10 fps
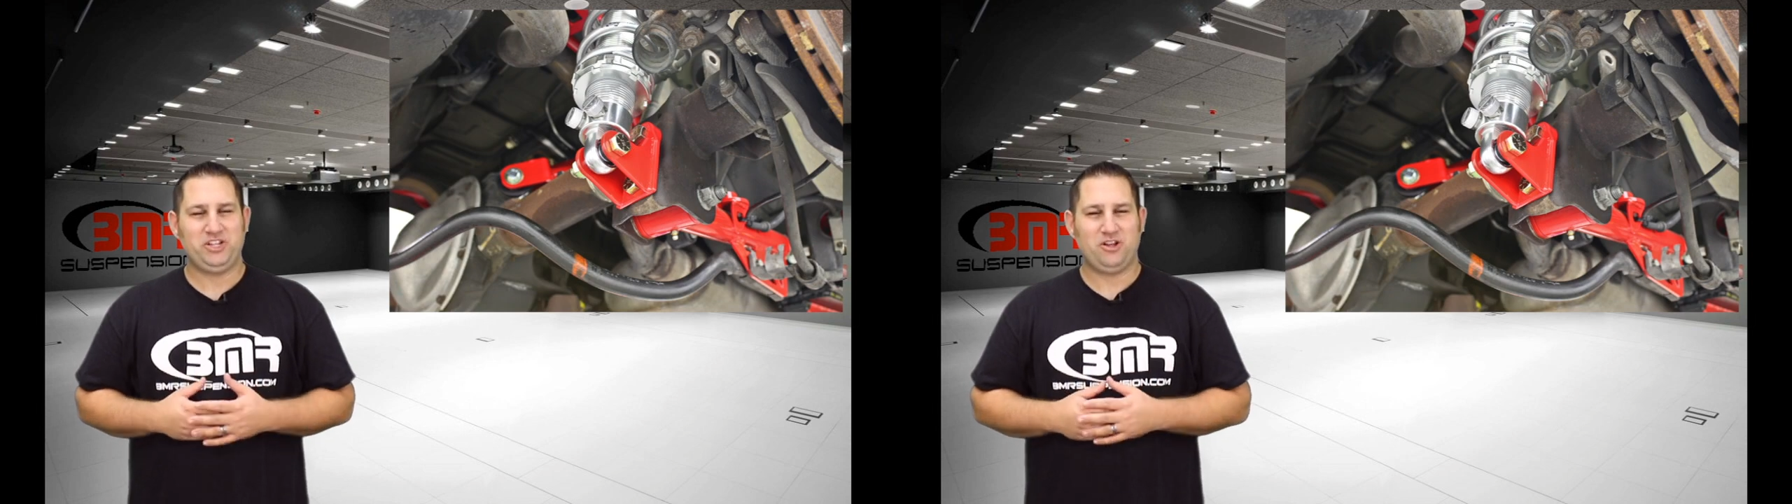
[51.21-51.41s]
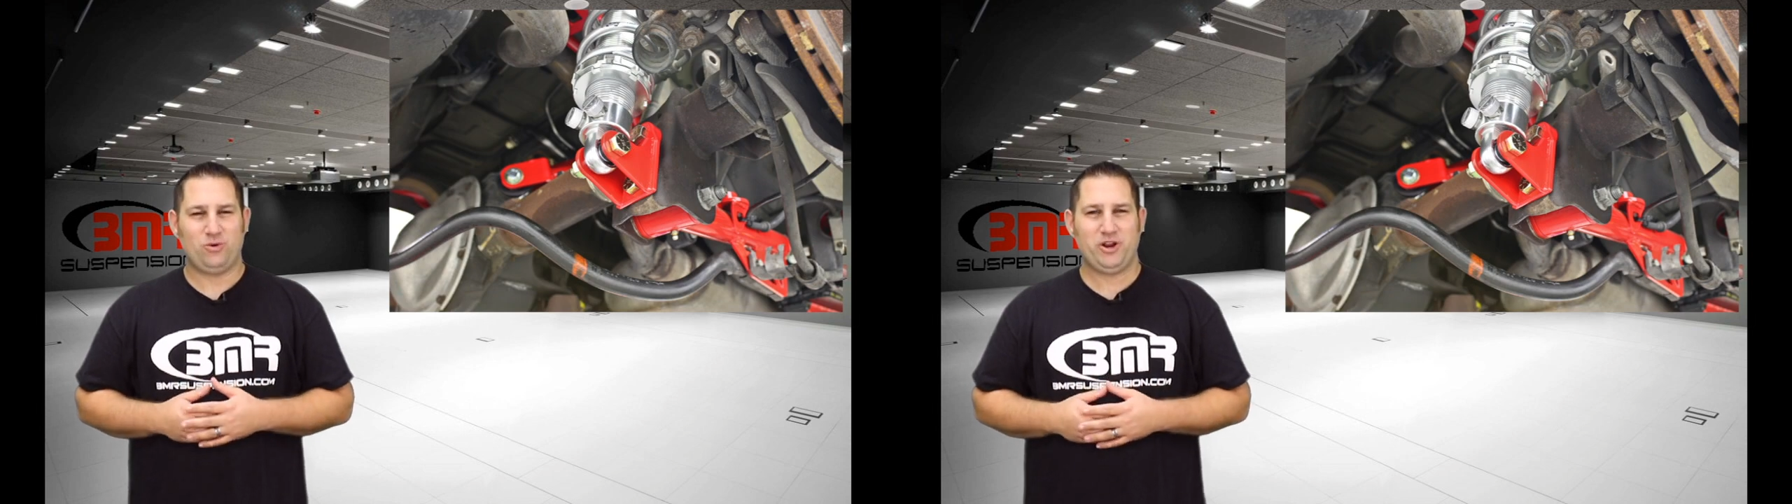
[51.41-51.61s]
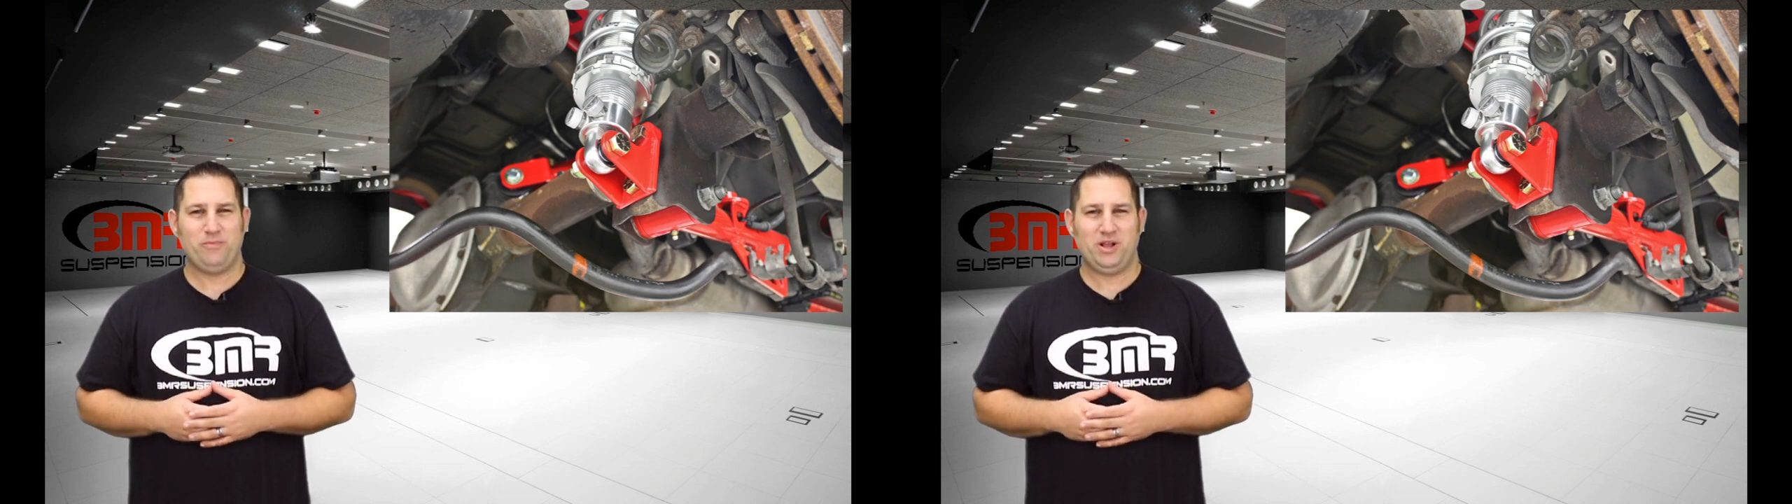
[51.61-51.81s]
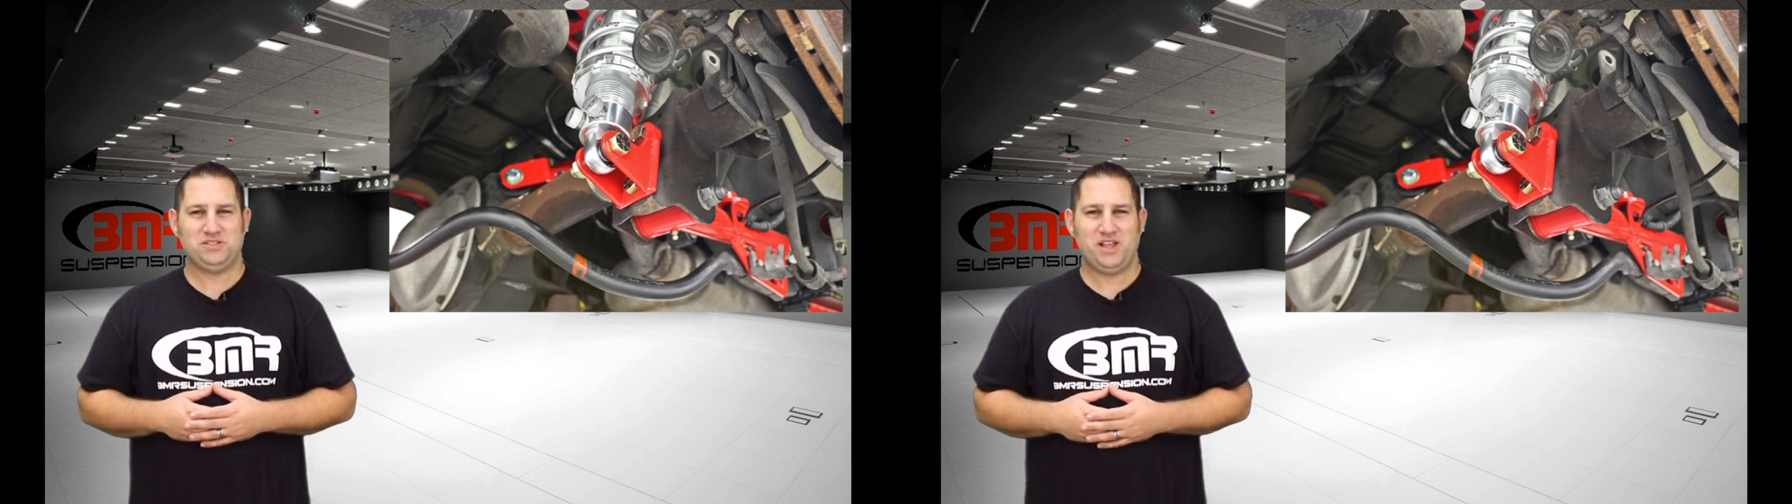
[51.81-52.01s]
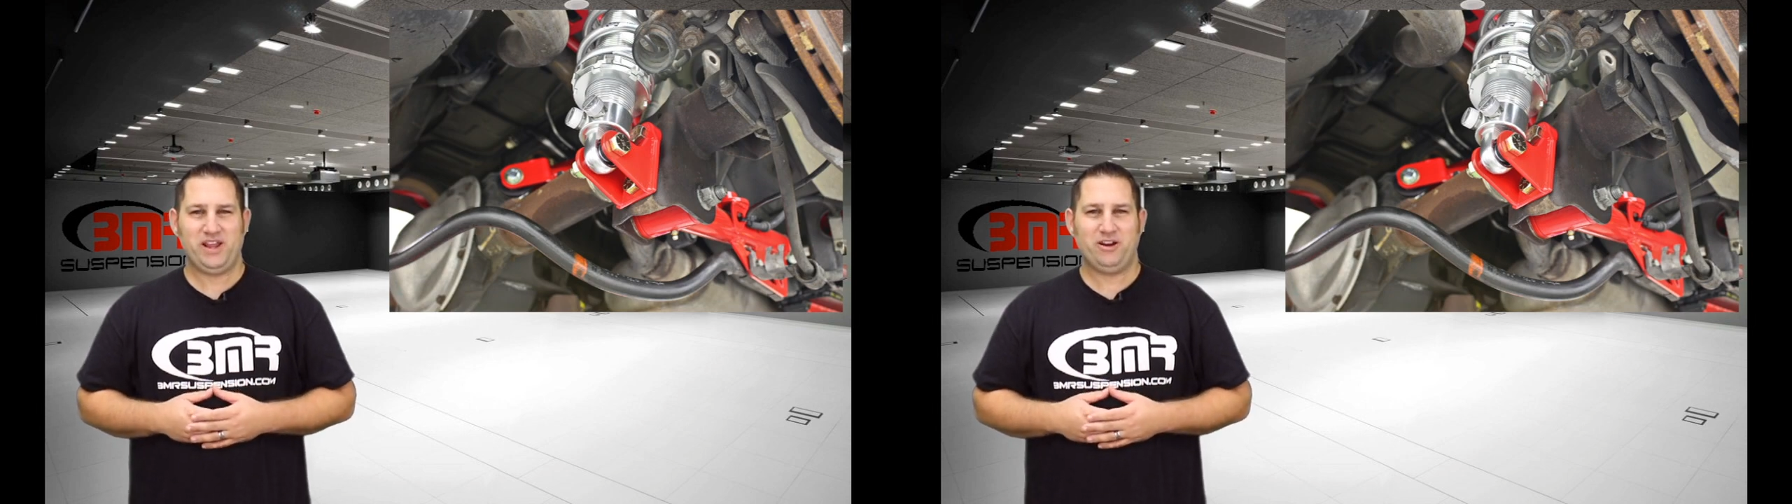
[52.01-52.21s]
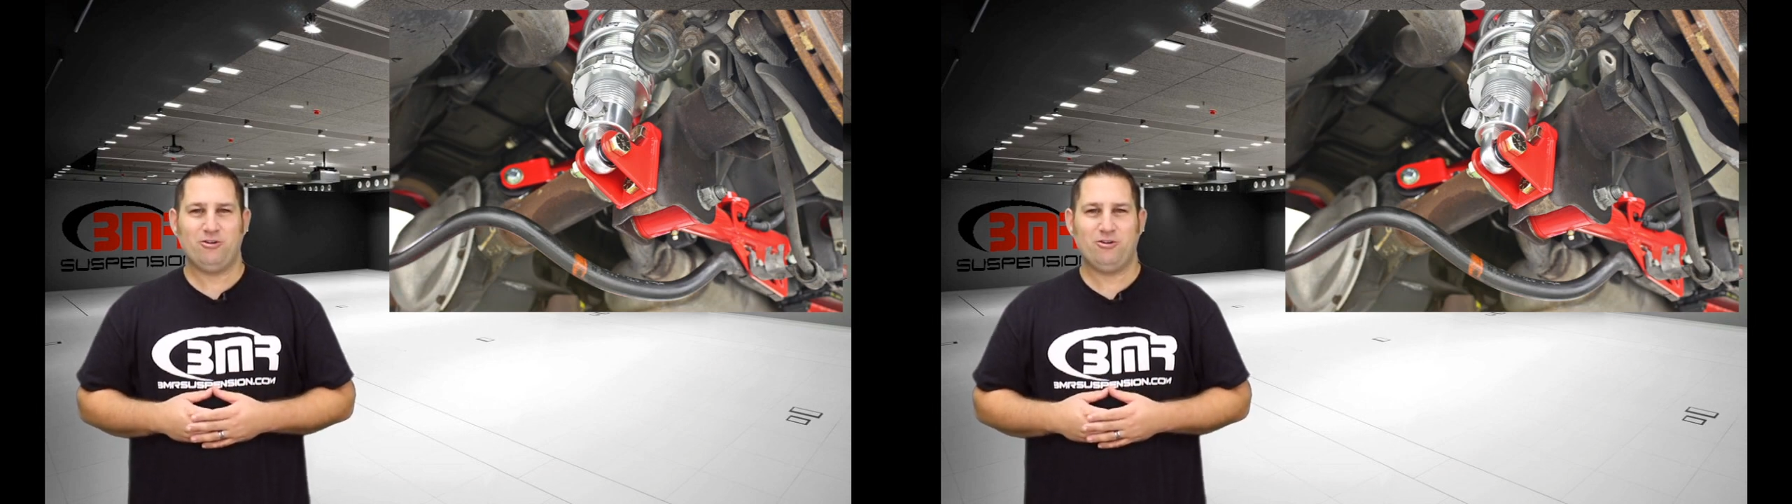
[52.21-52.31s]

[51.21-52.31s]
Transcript: lower your Mustang